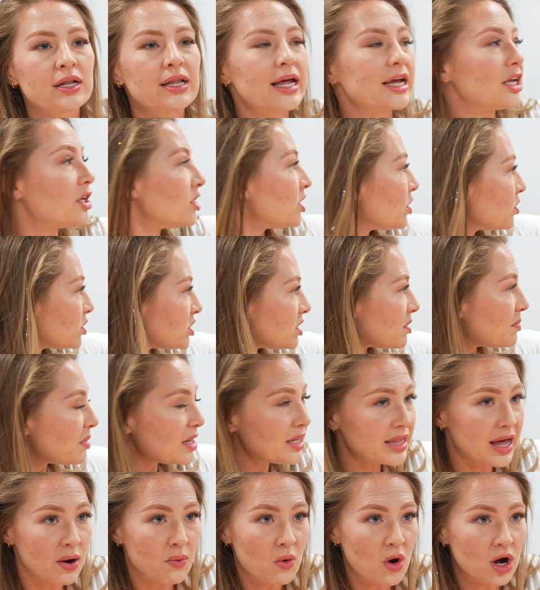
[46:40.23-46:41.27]
Like, there's somebody
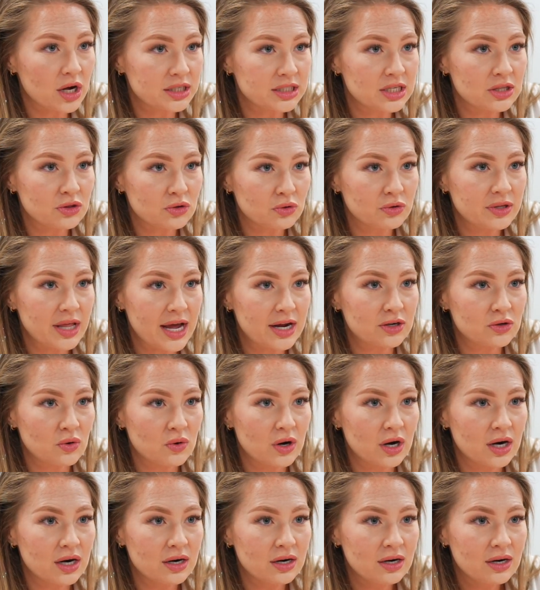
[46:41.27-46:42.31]
that walked in through that
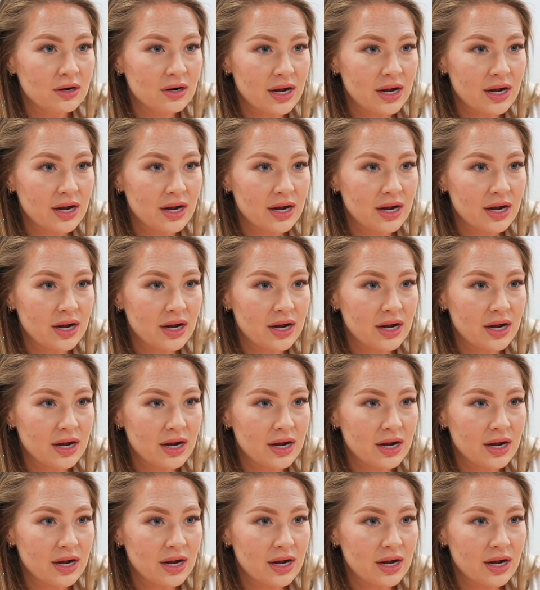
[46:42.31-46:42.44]
door,